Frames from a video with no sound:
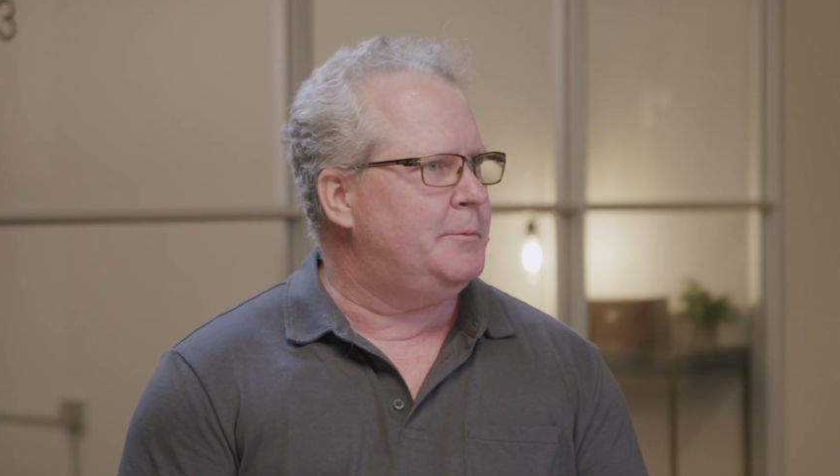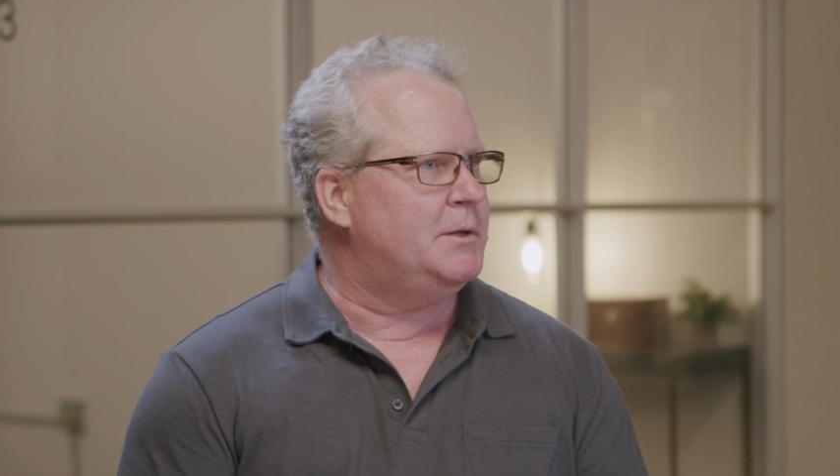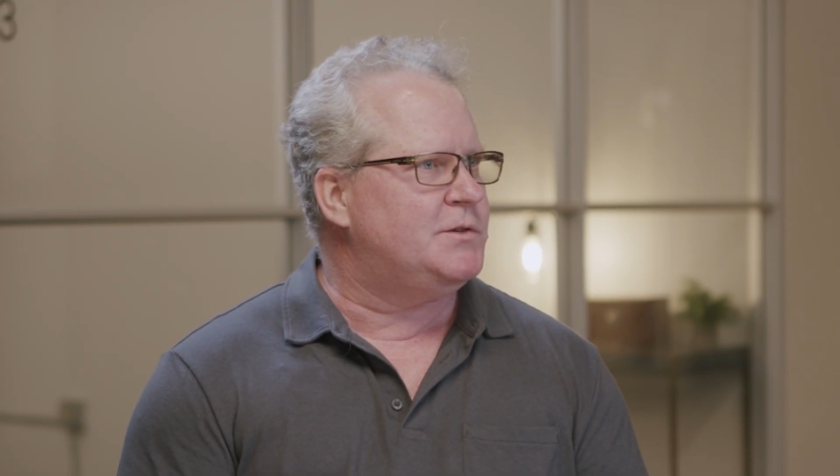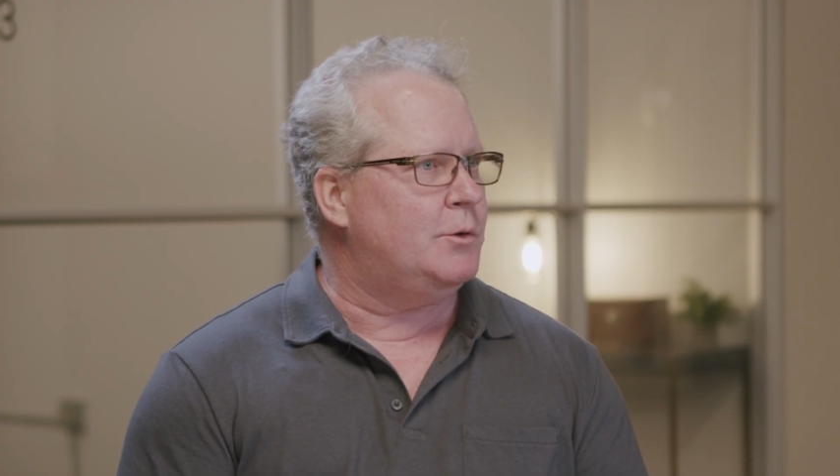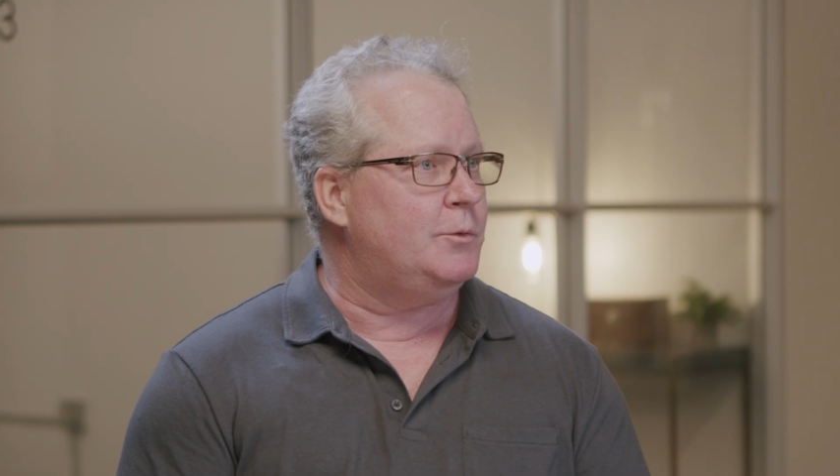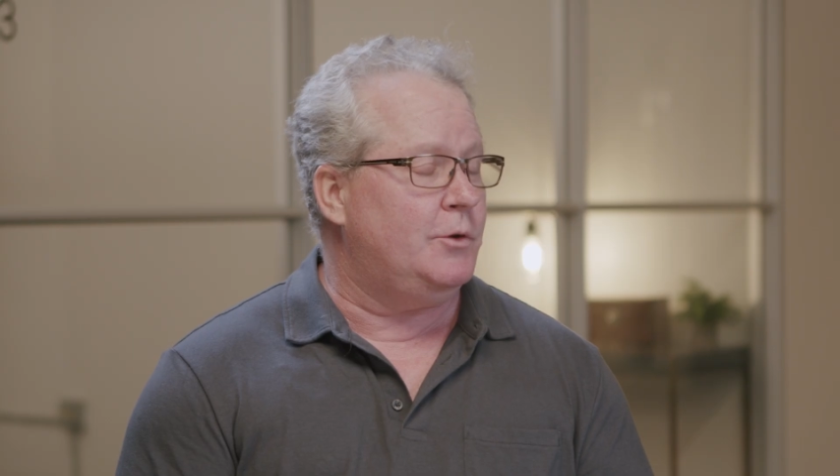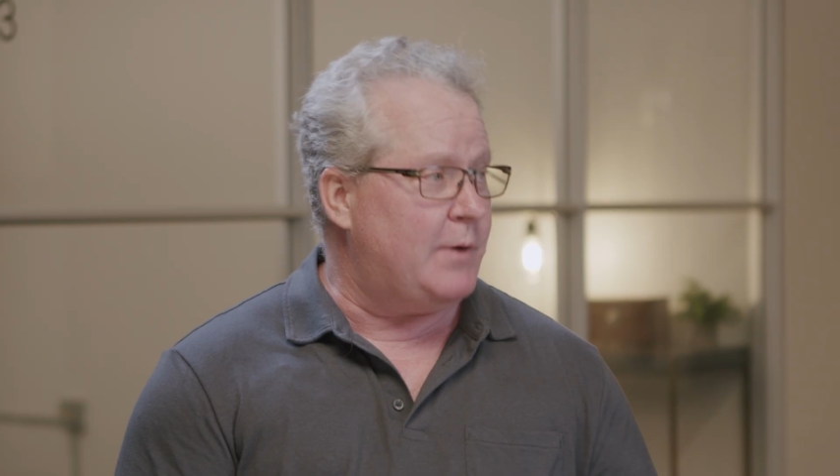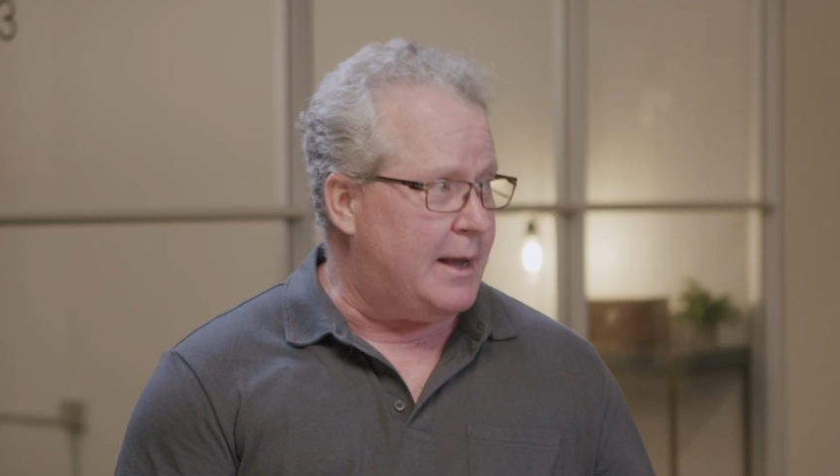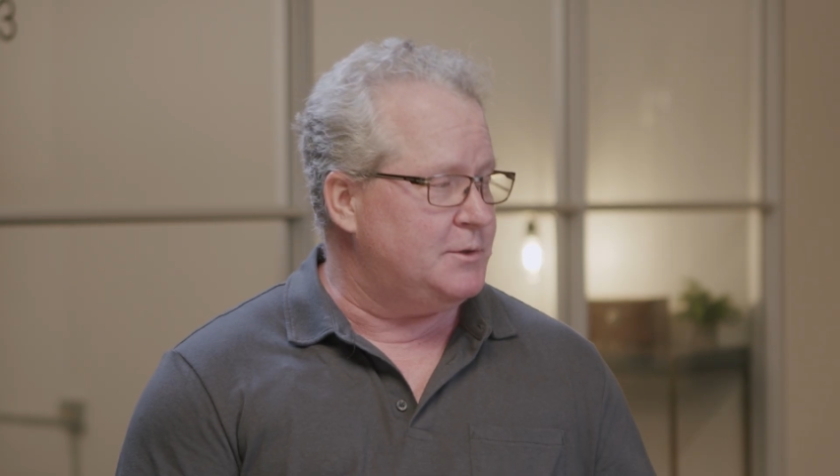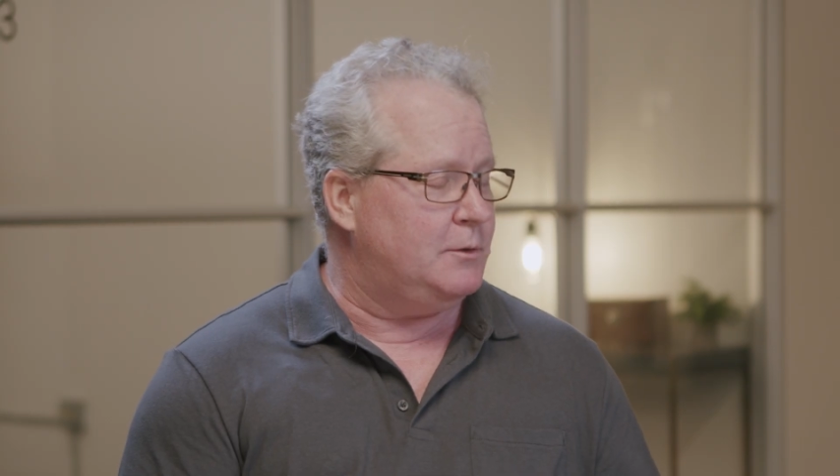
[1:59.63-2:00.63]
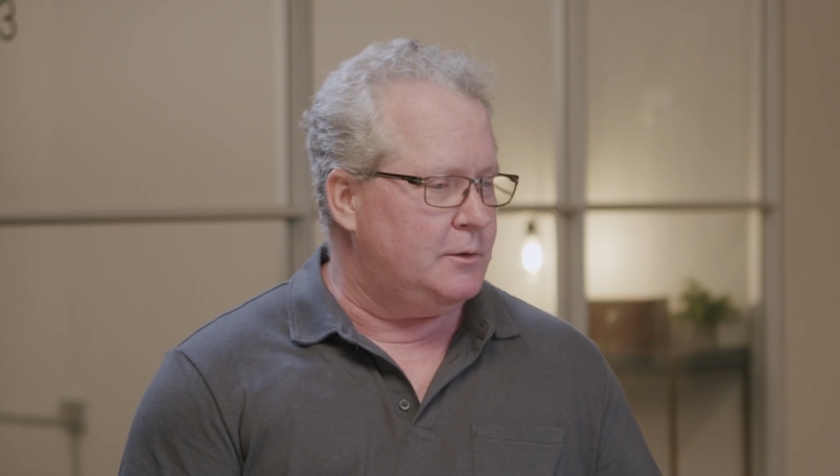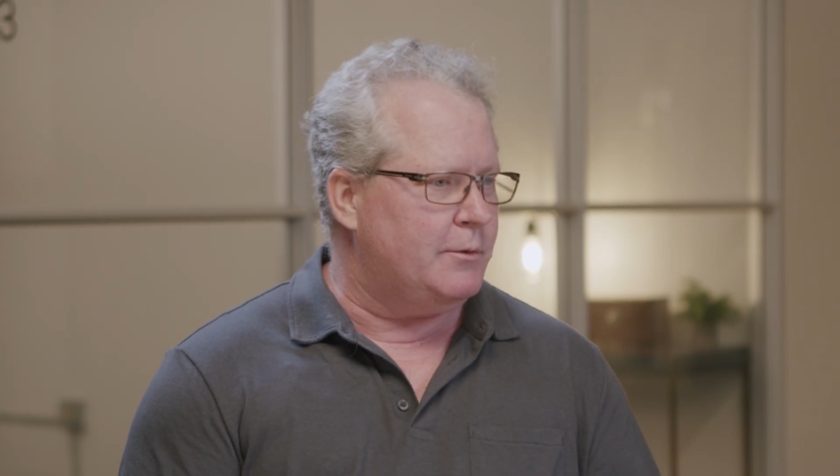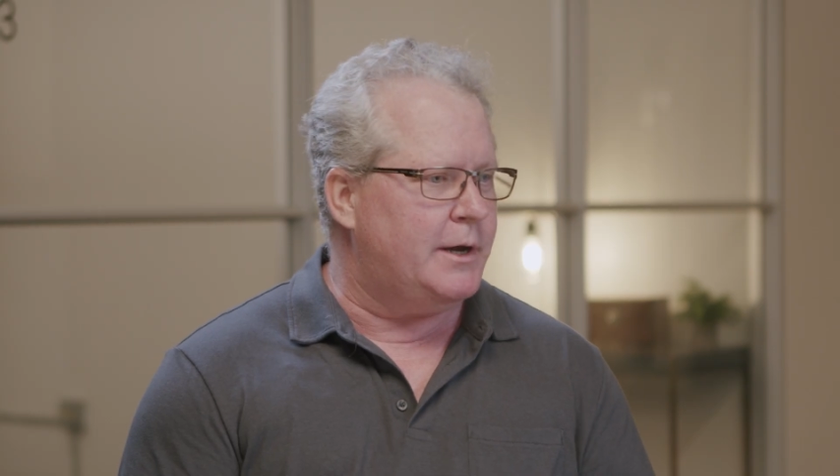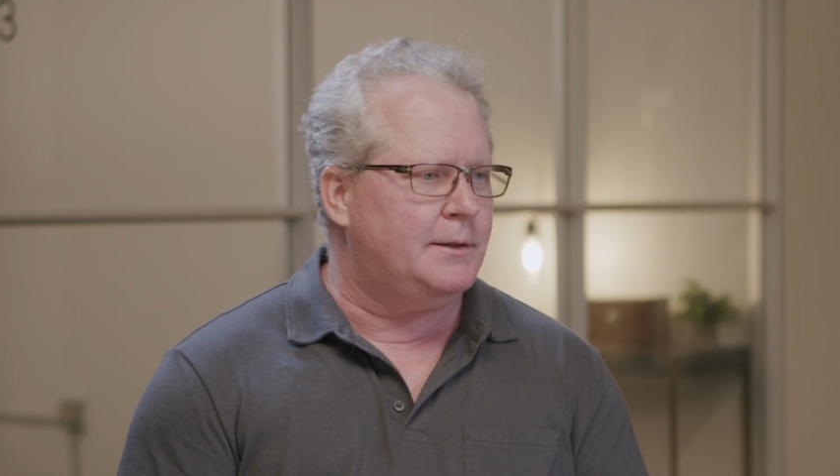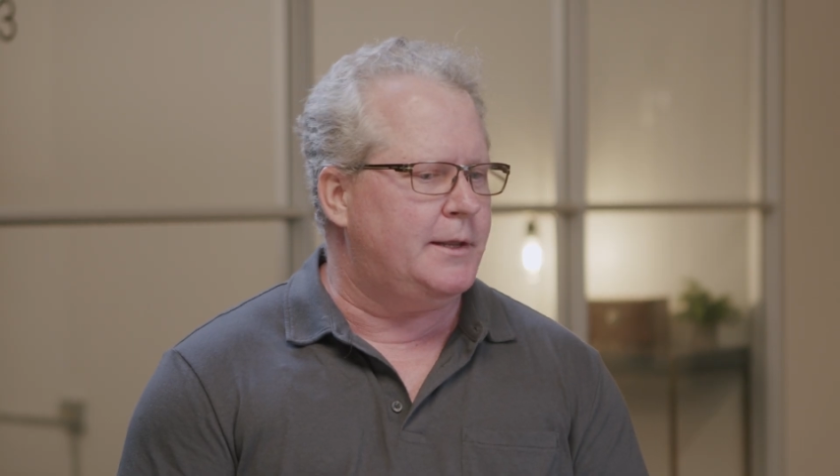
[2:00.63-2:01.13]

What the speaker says: I mean, so you're absolutely right